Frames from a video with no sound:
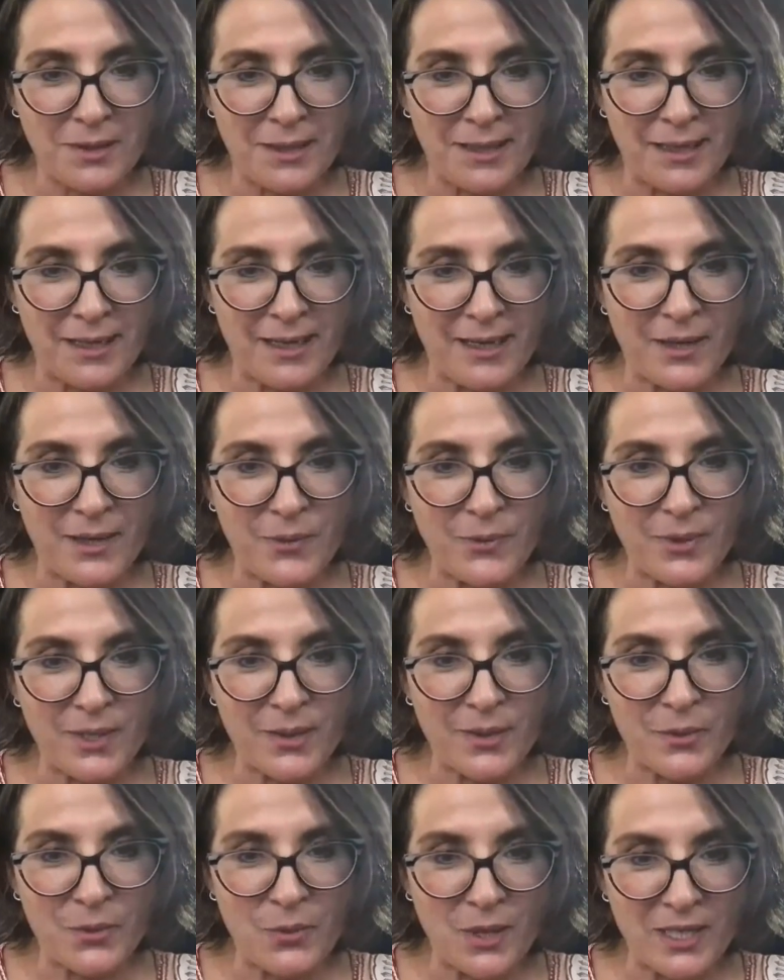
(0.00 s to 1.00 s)
Okay,
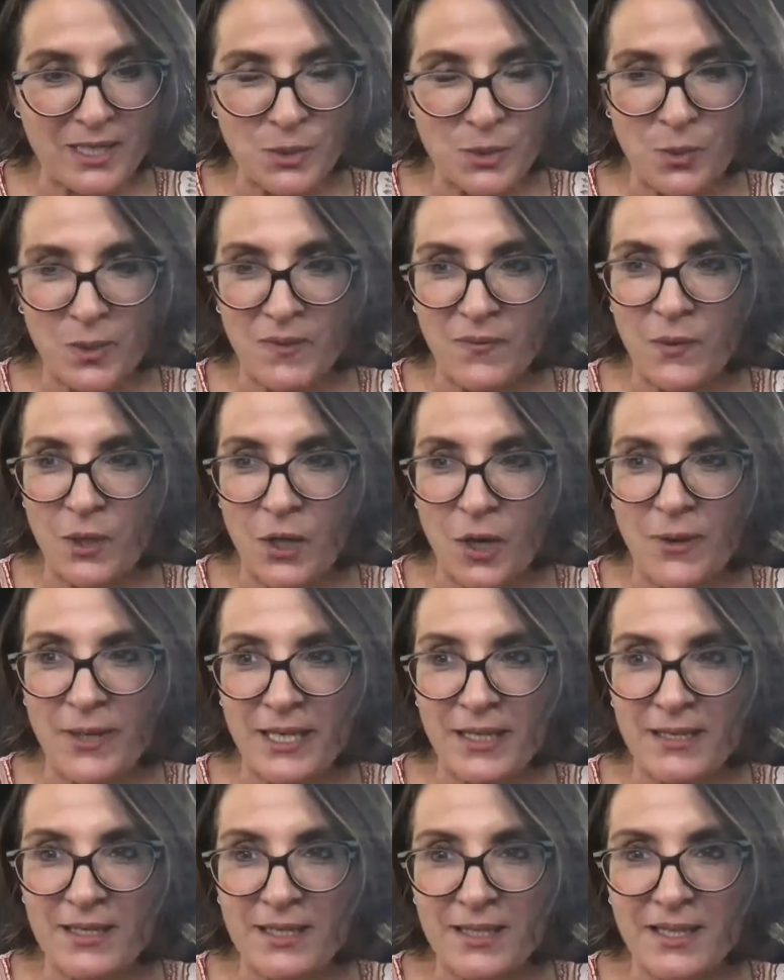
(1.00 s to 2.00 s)
once we're
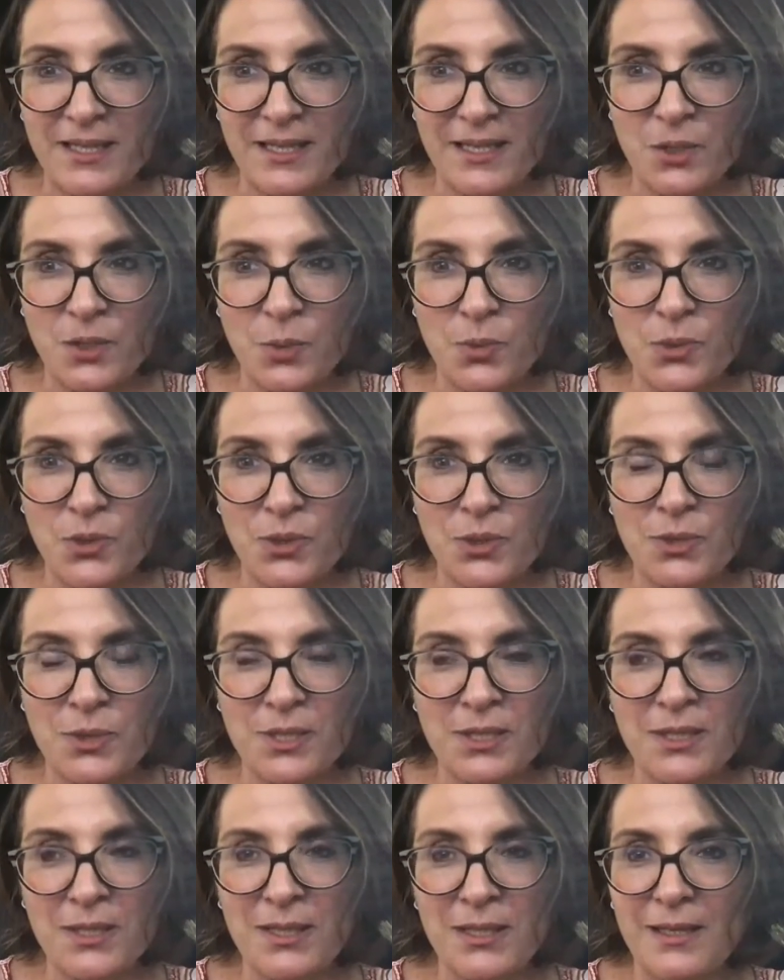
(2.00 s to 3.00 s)
going into the inner
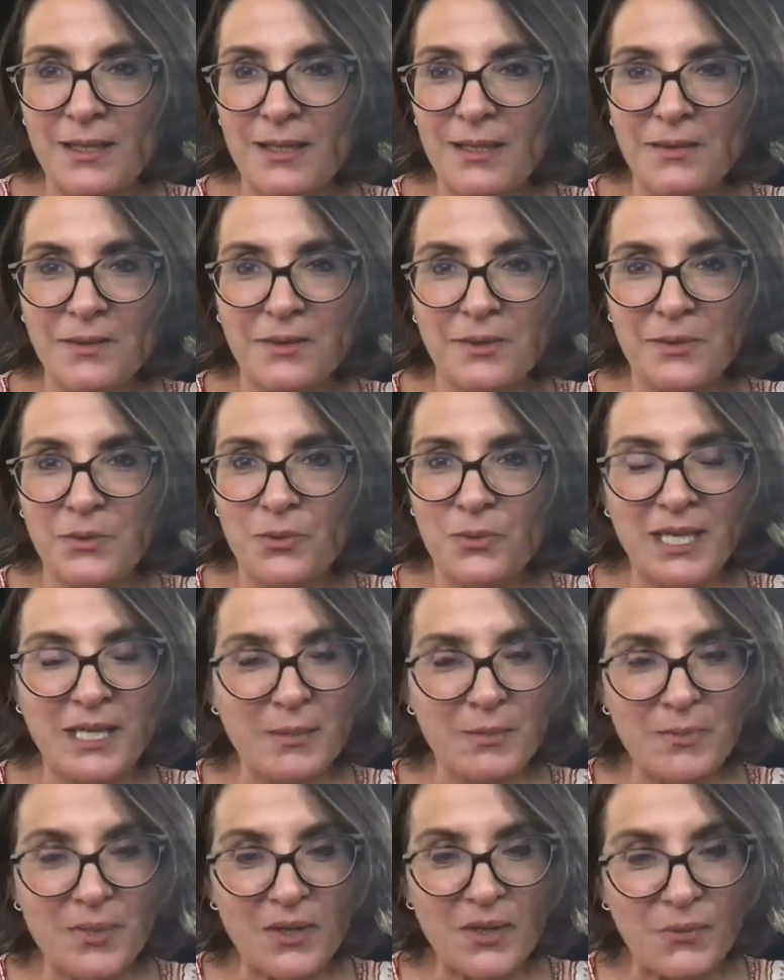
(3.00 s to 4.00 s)
world, we
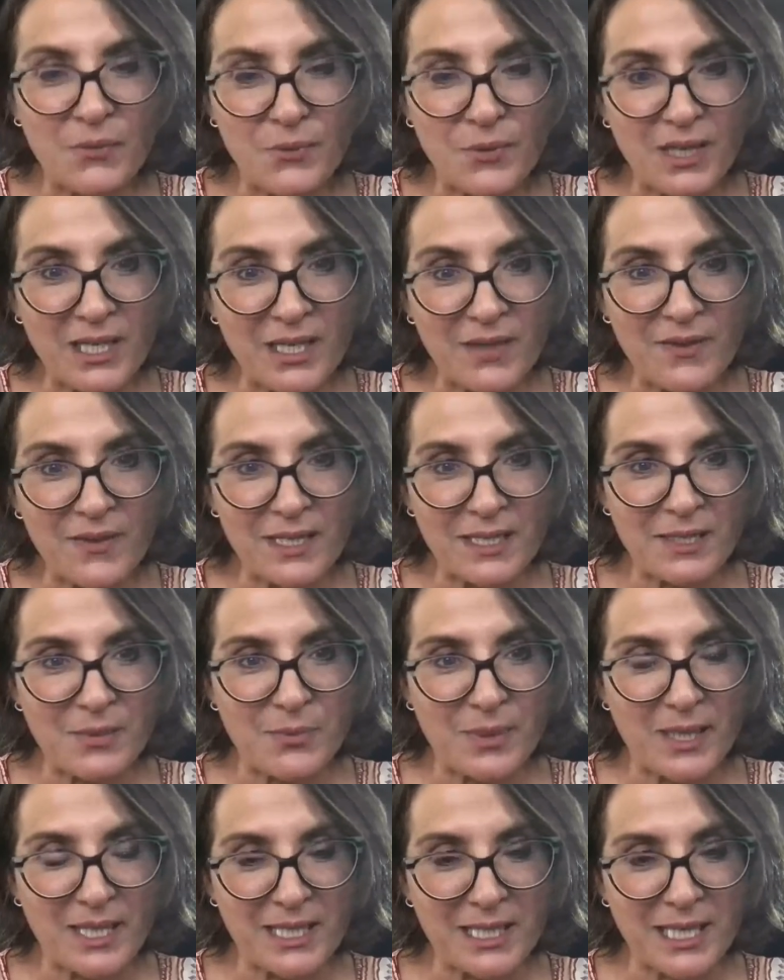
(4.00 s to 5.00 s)
can be free of
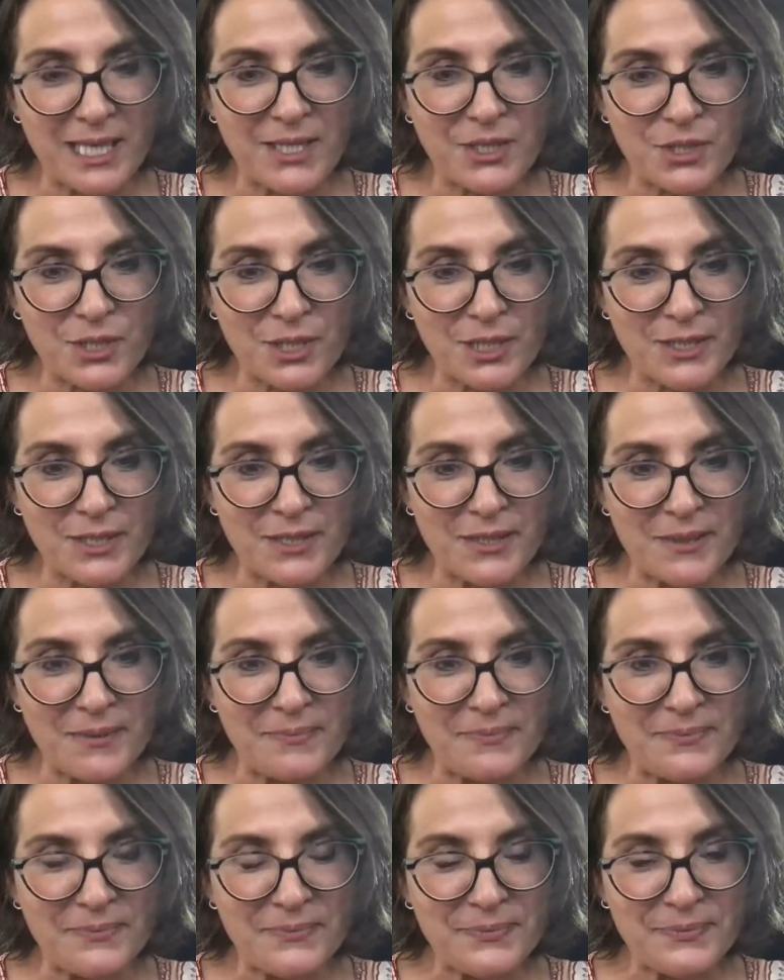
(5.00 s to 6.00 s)
expectations.
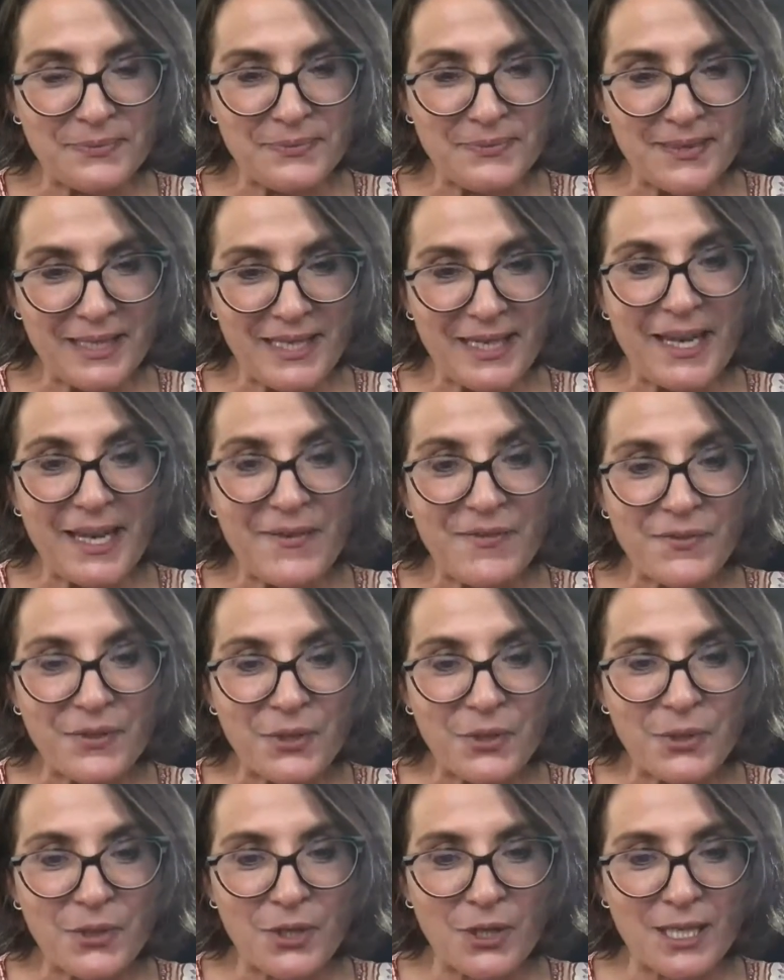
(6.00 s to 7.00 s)
I love
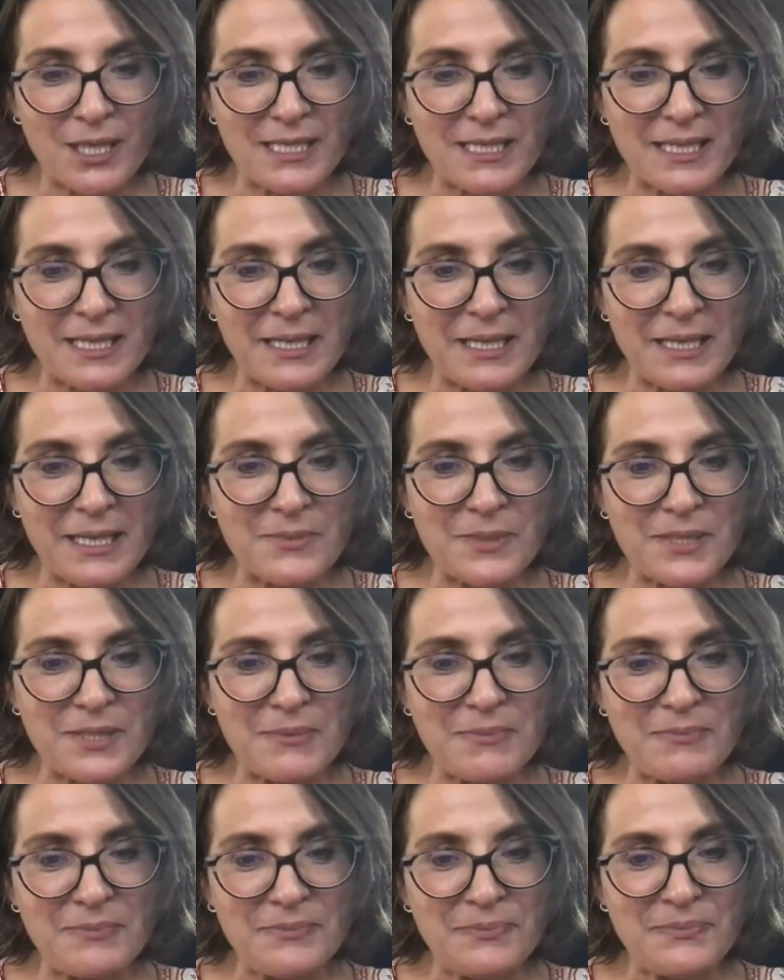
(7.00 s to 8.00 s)
you guys heaps.